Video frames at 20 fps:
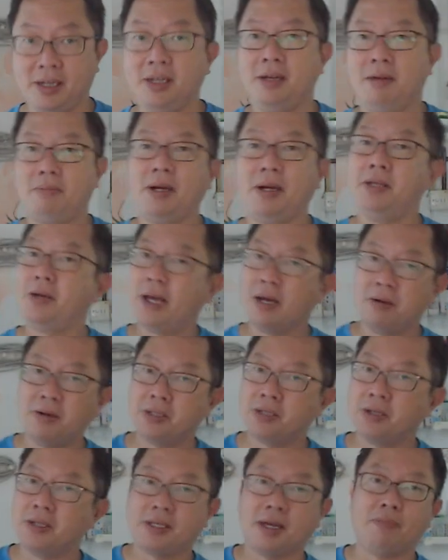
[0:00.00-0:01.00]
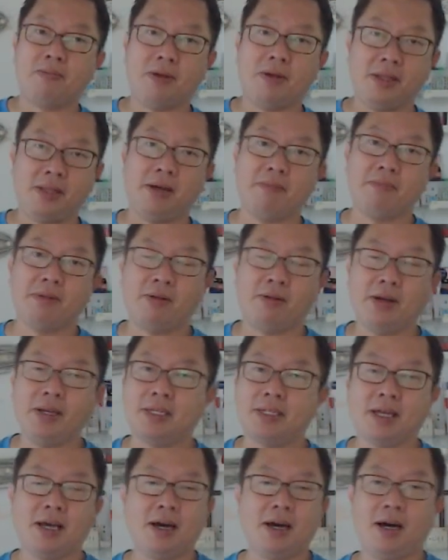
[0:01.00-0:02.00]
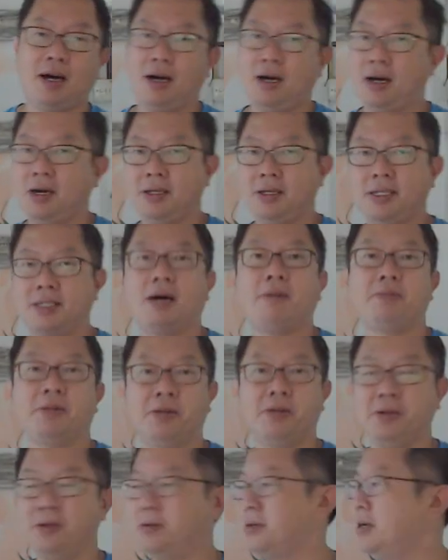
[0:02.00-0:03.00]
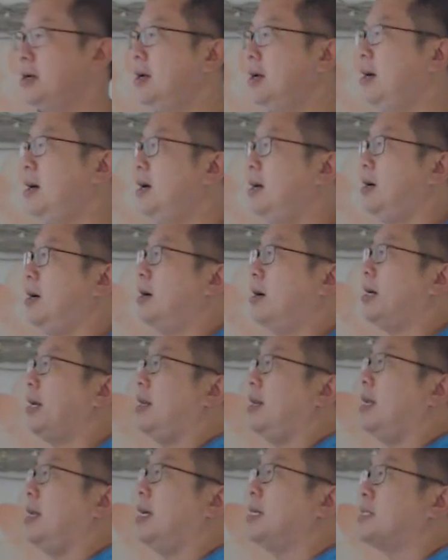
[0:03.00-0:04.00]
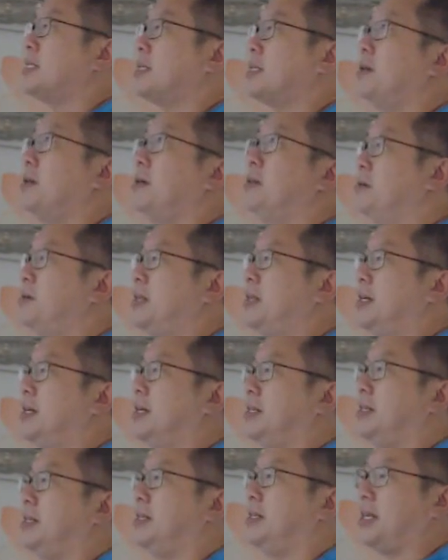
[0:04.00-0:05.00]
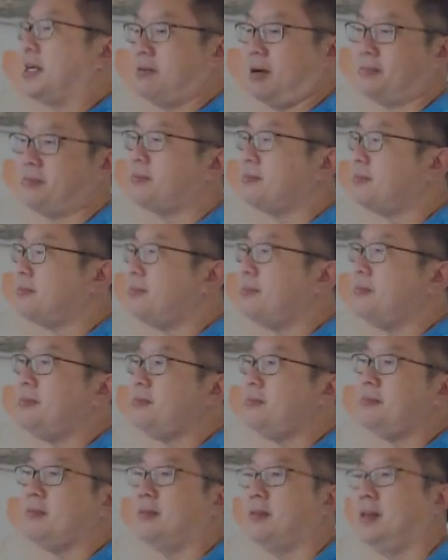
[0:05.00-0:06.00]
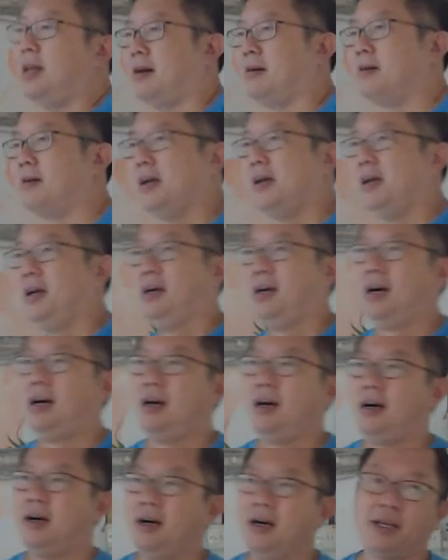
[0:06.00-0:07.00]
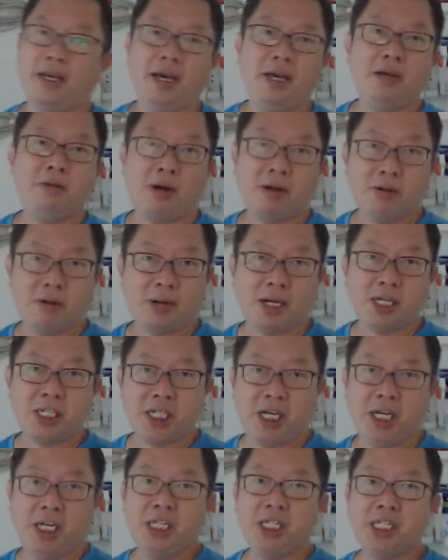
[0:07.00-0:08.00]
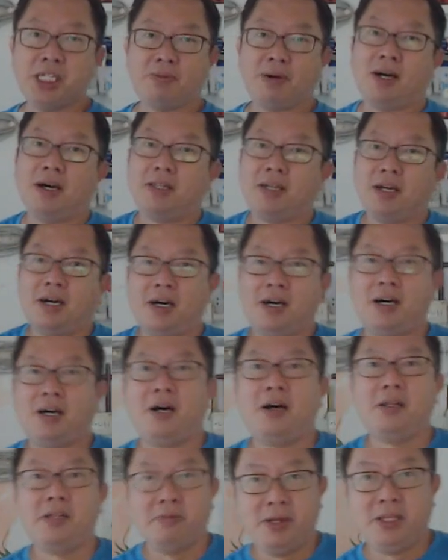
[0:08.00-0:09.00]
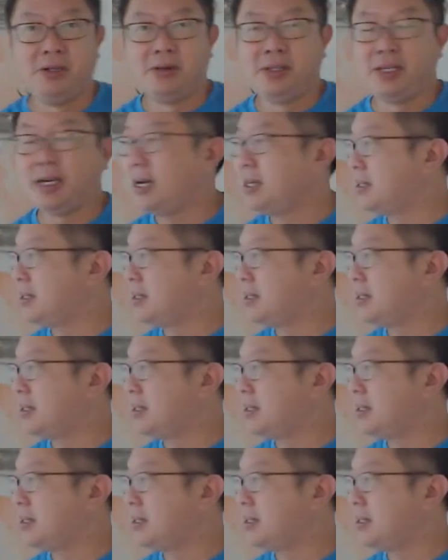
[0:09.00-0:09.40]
But you can also separate them, right? It's up to you. Okay, let's go to the next one. Now, again, 1 group unchanged, but how do we know that?